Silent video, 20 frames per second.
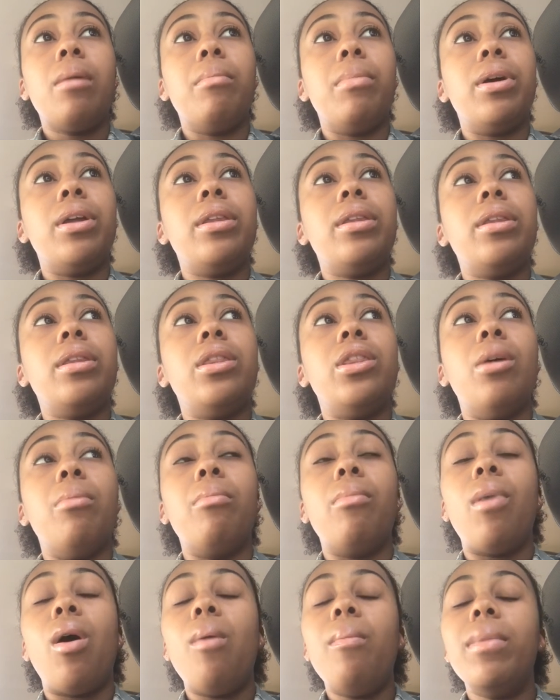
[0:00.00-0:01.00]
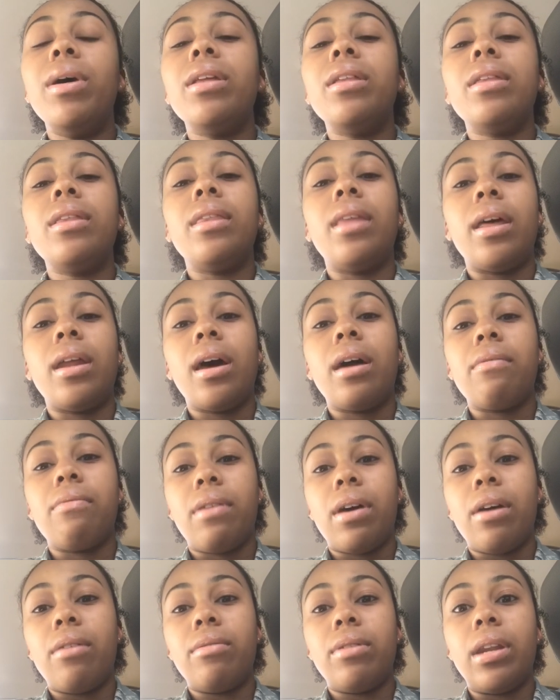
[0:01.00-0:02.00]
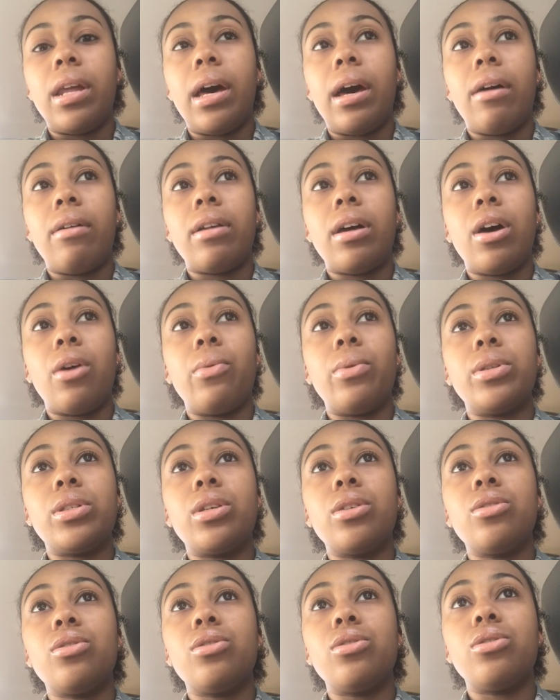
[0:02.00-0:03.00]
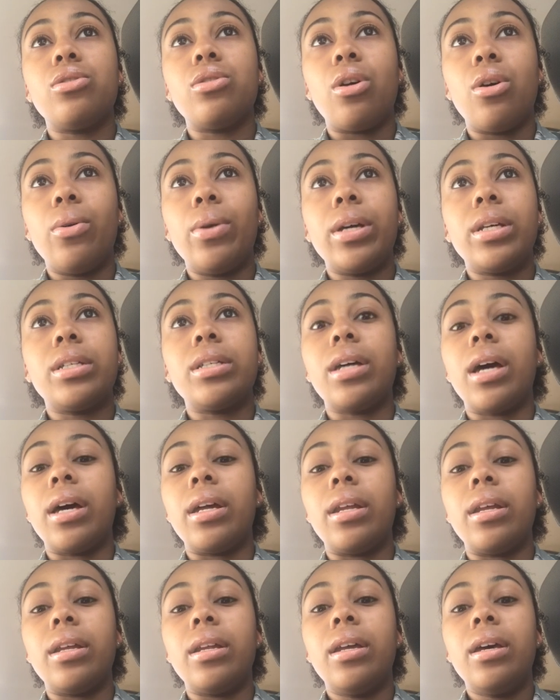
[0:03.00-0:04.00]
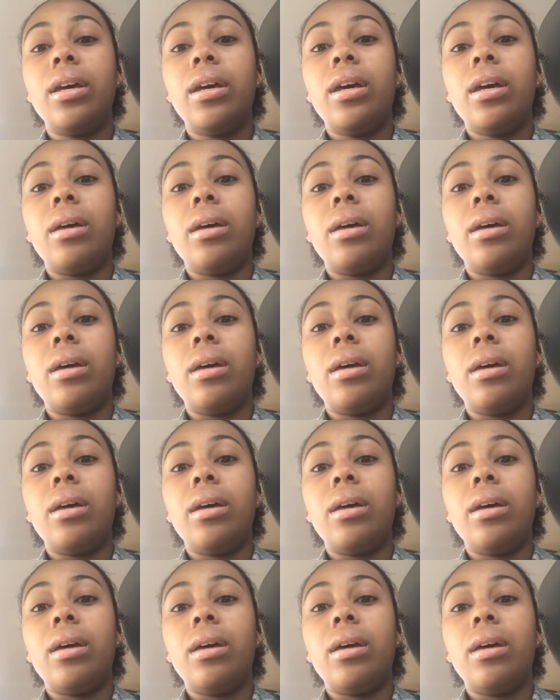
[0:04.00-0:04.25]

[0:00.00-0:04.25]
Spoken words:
But the moment that I found out, I was so excited.